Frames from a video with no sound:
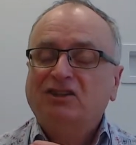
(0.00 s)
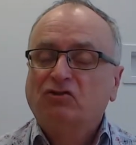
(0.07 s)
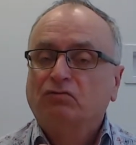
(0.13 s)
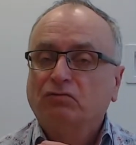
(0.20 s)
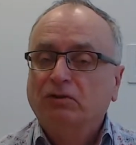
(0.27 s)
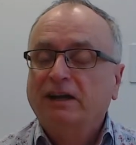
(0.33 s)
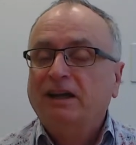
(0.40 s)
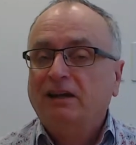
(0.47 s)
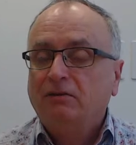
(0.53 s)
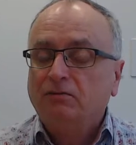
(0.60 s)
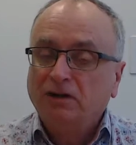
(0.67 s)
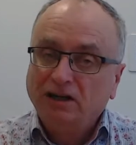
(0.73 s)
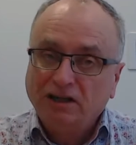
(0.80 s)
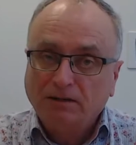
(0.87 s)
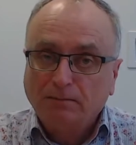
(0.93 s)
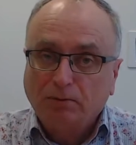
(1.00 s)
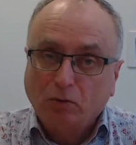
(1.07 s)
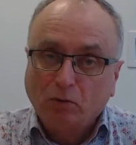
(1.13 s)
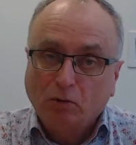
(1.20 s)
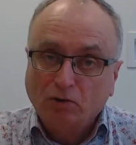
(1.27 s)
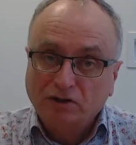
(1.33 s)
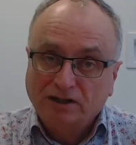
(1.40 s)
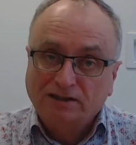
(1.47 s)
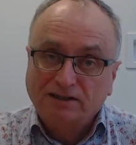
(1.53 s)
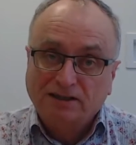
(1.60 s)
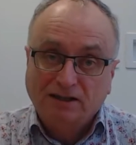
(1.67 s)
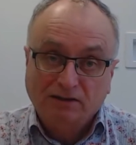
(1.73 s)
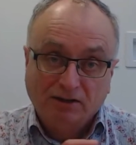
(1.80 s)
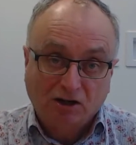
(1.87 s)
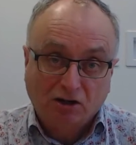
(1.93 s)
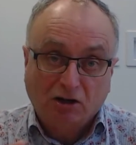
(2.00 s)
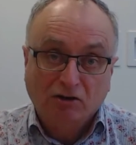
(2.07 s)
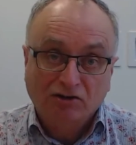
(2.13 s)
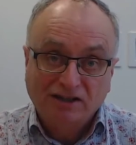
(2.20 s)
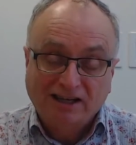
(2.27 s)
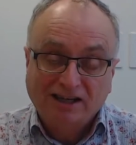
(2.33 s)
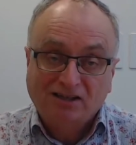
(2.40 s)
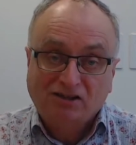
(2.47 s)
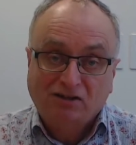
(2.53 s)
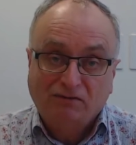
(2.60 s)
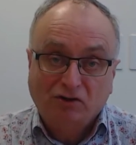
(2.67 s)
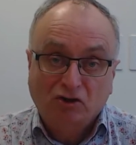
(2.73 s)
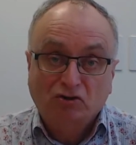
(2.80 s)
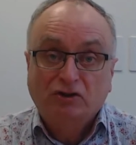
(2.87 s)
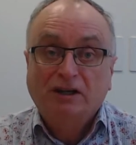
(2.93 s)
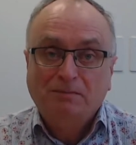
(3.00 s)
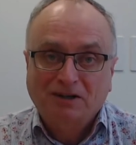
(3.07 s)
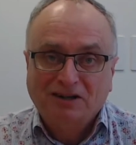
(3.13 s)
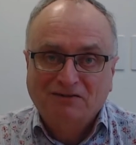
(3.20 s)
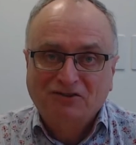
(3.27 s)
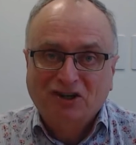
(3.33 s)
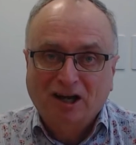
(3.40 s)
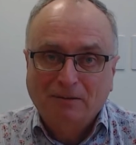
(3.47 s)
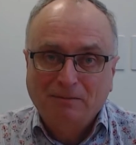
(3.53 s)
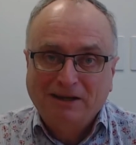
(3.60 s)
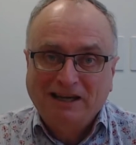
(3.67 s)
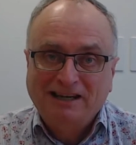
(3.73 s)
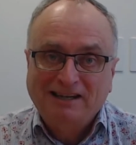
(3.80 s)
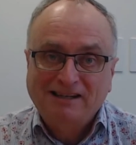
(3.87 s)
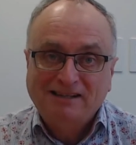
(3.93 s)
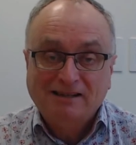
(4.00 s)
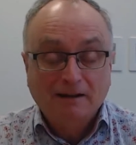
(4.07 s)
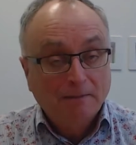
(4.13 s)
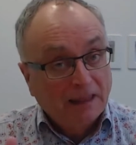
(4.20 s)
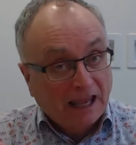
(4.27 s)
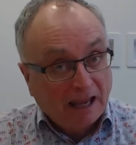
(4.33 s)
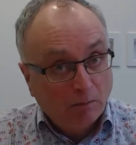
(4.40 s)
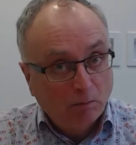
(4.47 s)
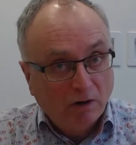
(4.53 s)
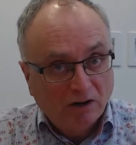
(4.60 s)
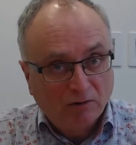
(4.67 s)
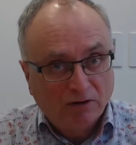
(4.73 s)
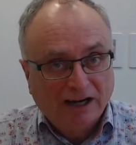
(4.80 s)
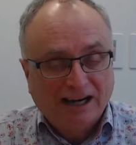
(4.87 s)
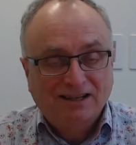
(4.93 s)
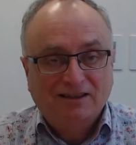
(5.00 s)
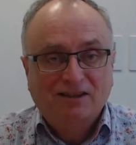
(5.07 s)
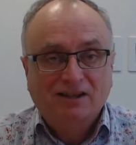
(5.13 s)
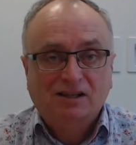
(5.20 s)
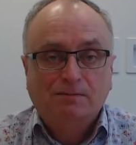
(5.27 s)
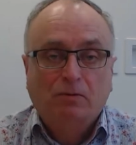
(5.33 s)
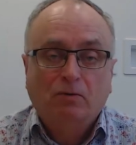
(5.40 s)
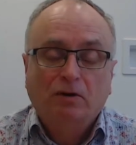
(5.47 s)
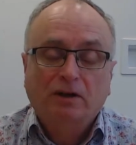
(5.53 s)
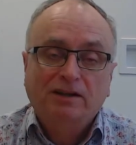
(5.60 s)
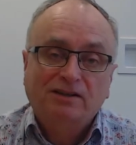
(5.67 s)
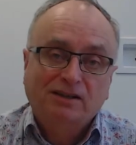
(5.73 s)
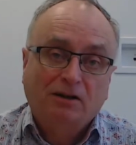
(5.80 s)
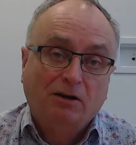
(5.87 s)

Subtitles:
And that's really, really important in the context of the treatment of diabetes and where we're at this point.